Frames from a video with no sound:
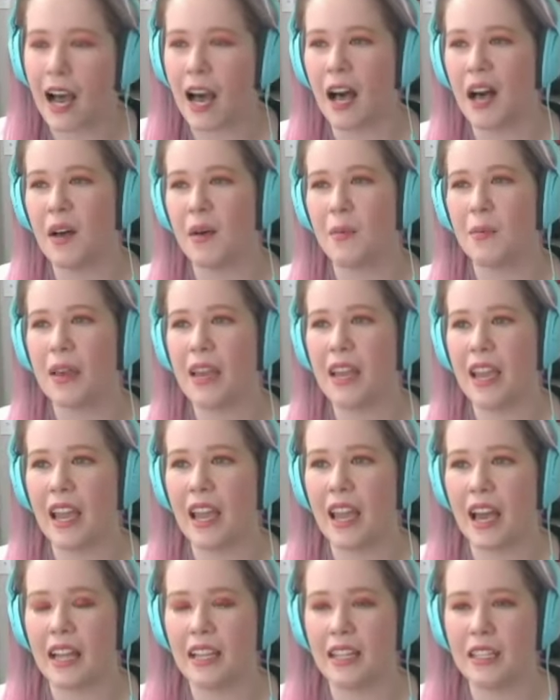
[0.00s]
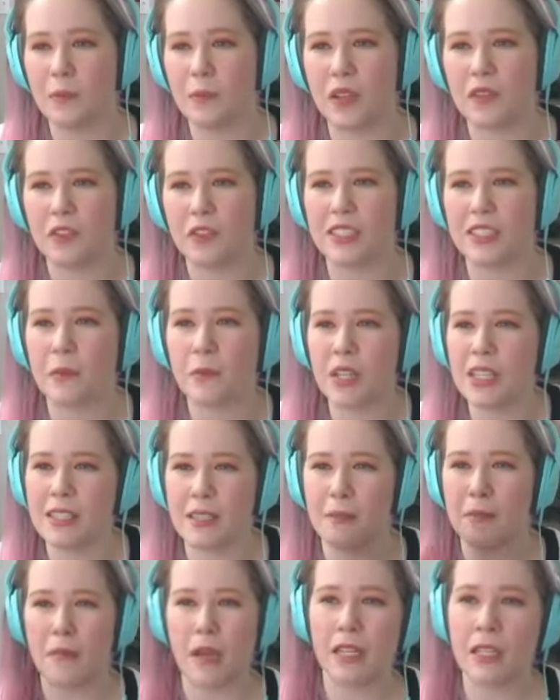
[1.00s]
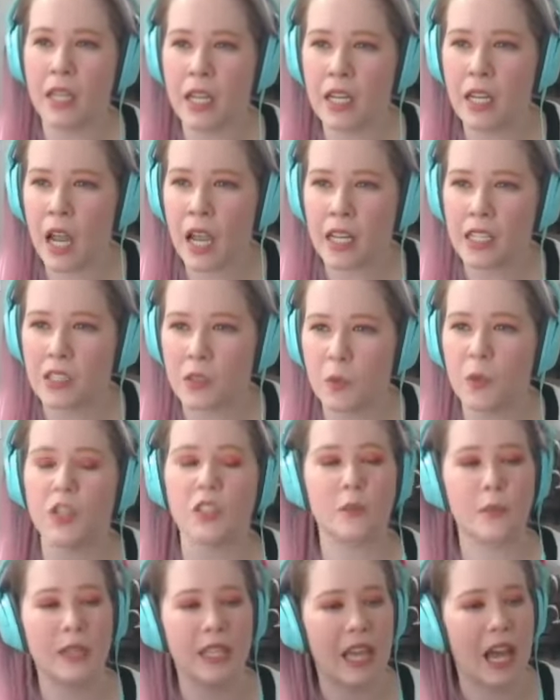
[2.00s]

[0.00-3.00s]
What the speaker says: But for some reason Monday nights worked.